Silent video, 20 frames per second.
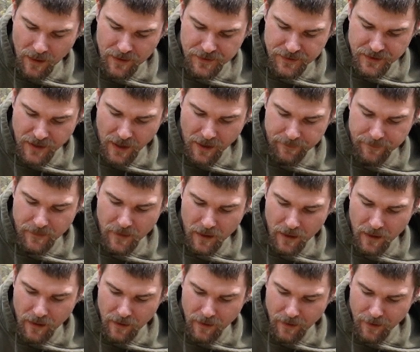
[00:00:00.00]
So
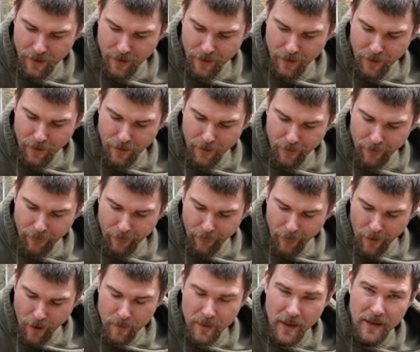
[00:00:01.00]

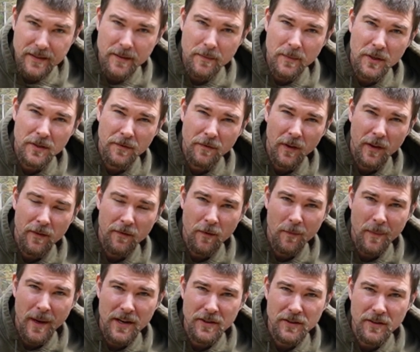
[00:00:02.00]
hope that's some useful
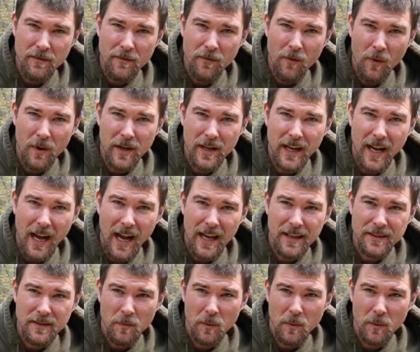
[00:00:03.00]
information for you guys,